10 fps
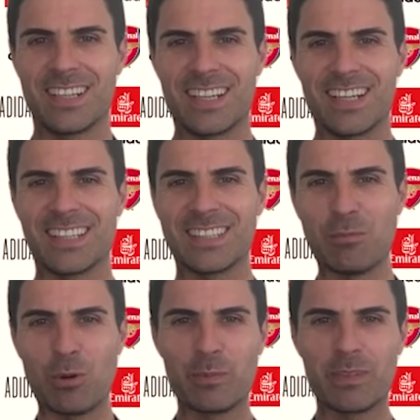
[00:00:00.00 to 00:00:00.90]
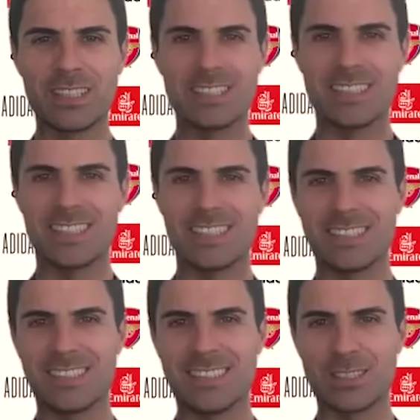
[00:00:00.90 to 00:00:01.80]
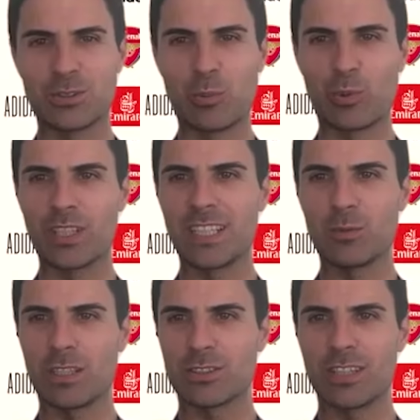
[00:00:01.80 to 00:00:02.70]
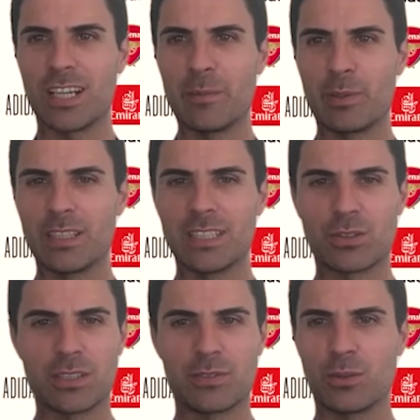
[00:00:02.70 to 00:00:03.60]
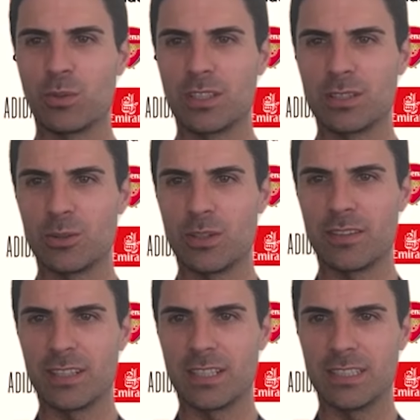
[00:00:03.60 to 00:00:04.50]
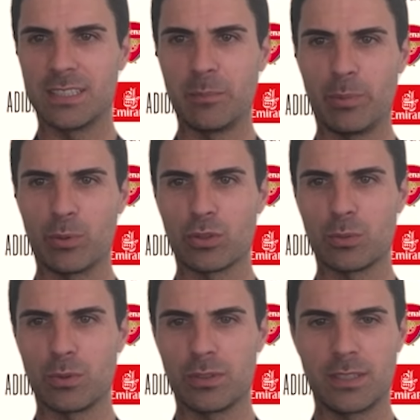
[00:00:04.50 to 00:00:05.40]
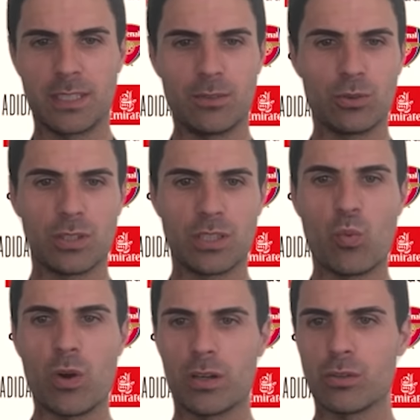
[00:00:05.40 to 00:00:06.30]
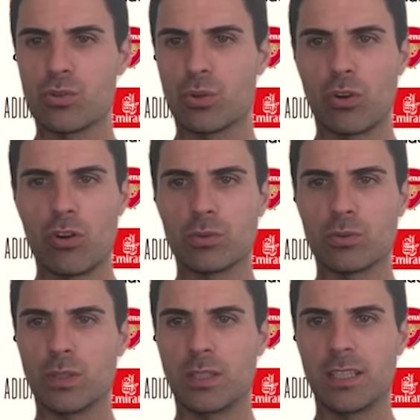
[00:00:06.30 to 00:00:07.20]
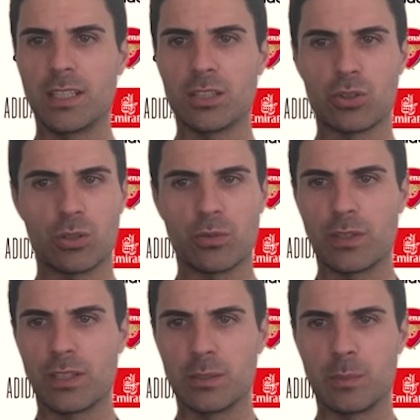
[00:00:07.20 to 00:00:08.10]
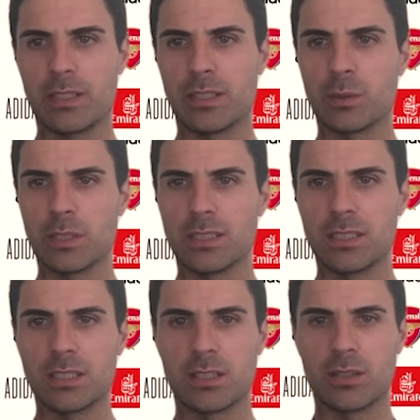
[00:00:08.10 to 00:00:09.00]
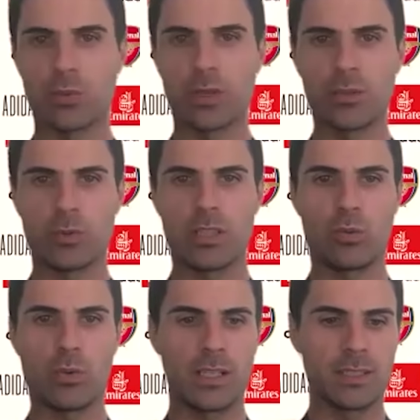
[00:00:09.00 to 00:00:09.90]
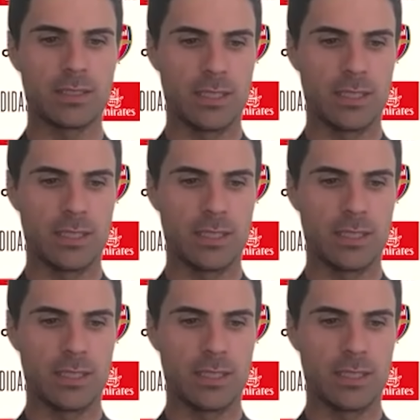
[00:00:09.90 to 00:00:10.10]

at the moment, uh, just to predict what's going to happen in the transfer window, I think it's impossible. Uh, you've seen one or two clubs doing any sort of deals, but the rest is really, really quiet.